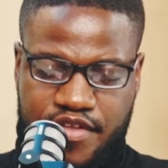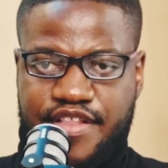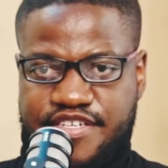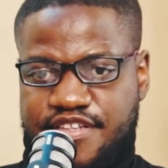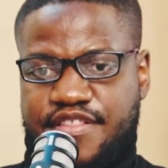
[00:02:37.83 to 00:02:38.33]
And
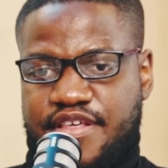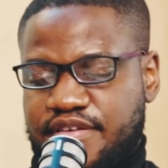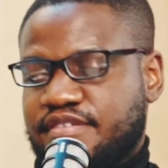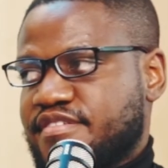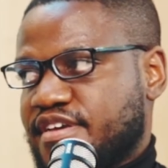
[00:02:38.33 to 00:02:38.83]
that's the
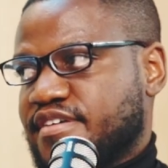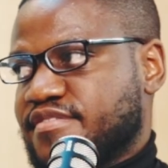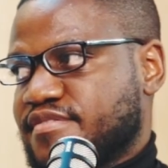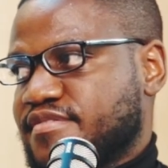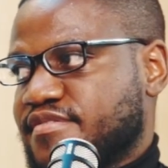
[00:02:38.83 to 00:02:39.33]
thing. Yeah,
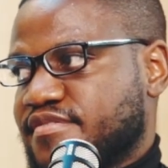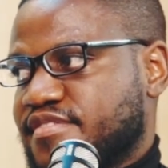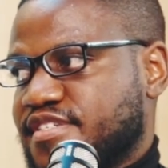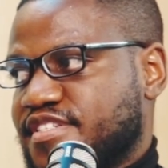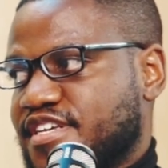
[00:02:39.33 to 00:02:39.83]

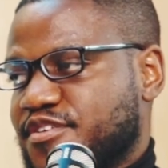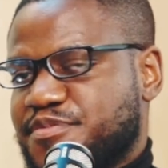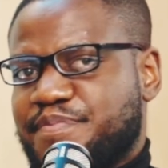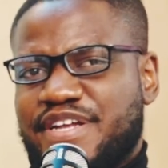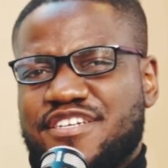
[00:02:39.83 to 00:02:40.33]
that's the thing.
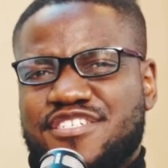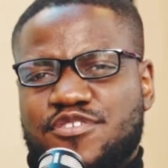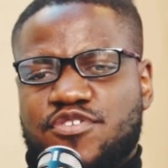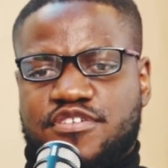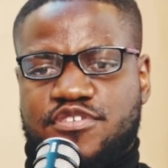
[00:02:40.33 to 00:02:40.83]
Because
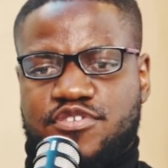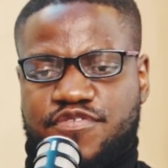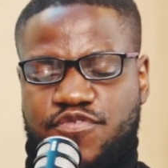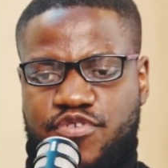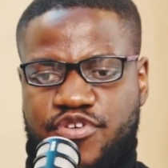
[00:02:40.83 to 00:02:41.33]
punishing doctors
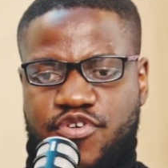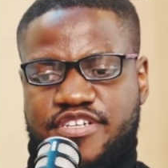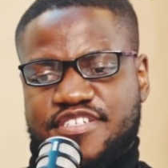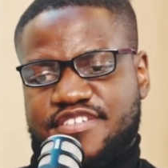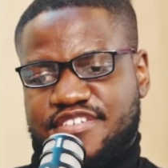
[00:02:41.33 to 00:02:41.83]
for
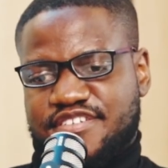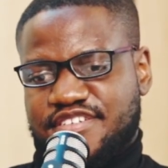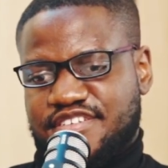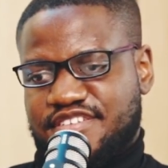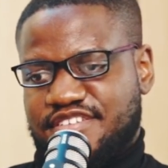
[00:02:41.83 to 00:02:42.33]
not
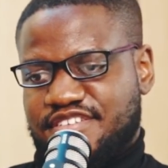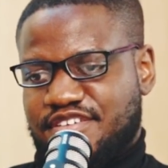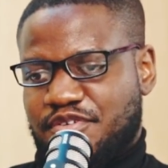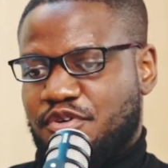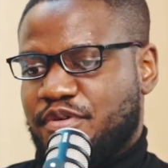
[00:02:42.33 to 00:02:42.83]

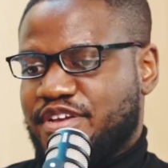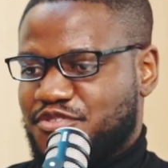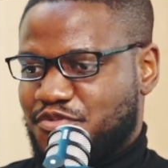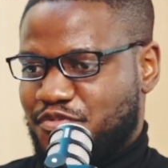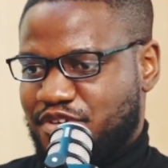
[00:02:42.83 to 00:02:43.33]
going
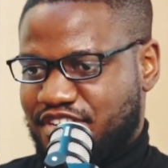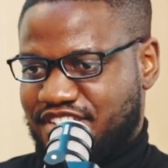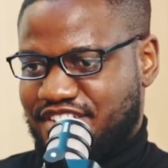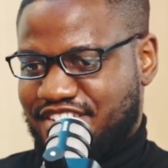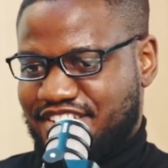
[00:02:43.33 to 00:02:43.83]
to
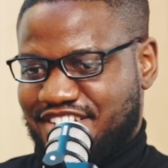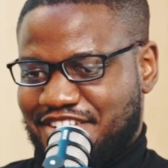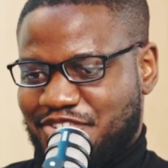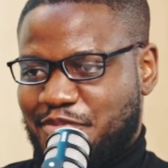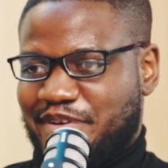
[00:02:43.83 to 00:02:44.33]
work,
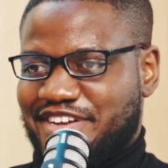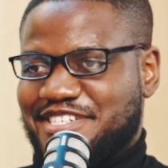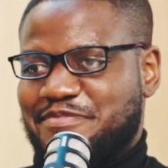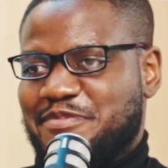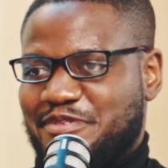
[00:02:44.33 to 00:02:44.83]
you're
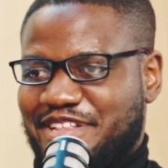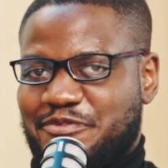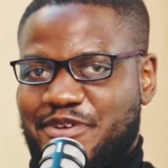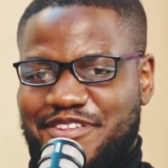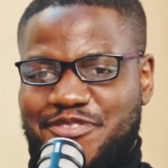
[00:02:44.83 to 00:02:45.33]
punishing people that
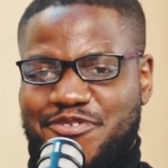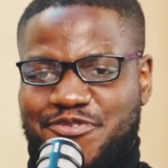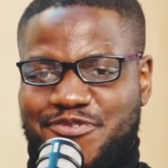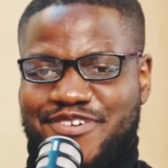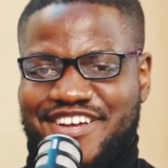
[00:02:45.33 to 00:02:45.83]
went
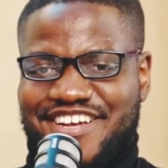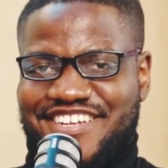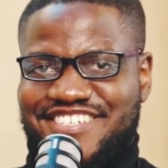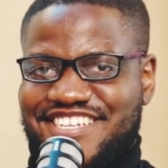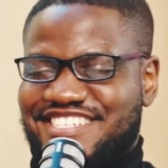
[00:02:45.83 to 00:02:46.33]
through
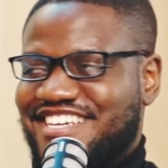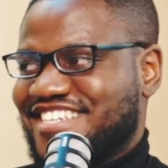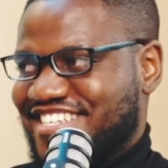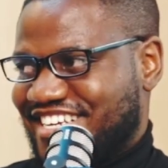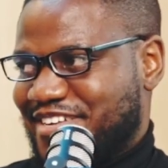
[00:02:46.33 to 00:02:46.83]

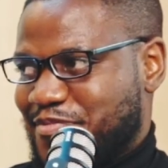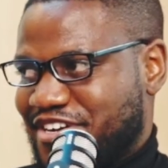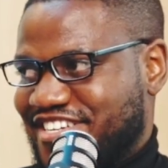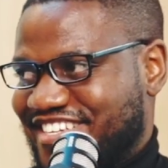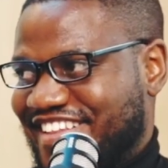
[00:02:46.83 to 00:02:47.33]
dissecting dead
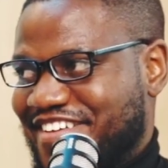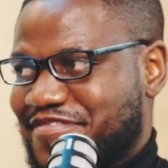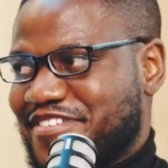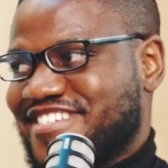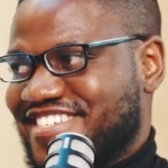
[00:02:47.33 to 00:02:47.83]
bodies in their
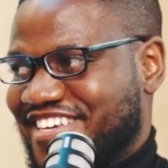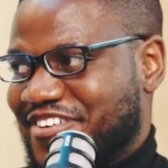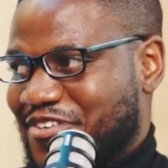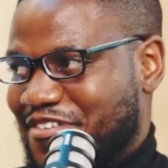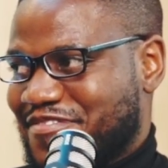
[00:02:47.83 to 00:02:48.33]
first
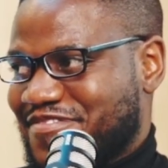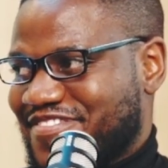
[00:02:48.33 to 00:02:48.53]
year of